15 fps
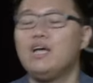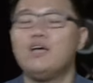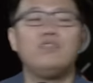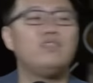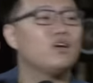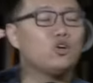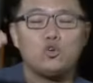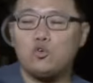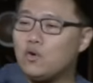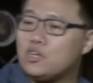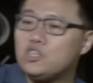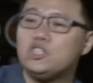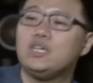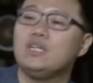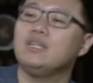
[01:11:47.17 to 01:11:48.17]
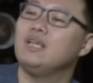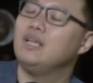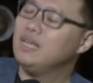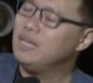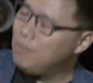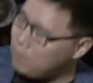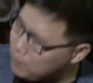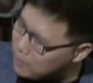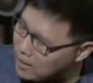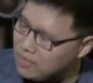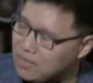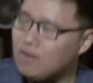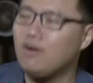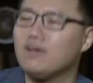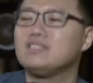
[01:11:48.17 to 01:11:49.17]
The Christian
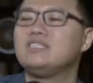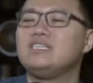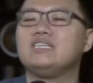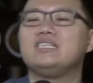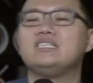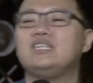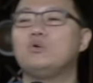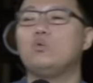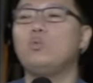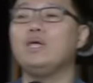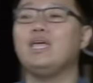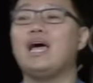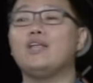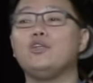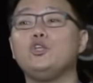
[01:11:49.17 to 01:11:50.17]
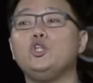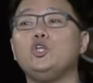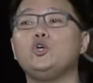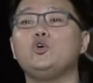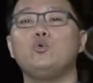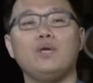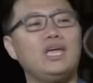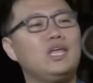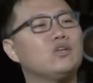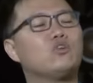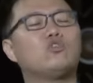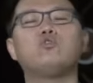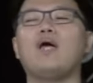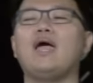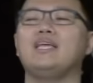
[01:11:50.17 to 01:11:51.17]
brother or sister, we are new in
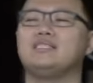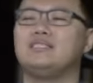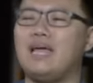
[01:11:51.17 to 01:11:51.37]
Christ.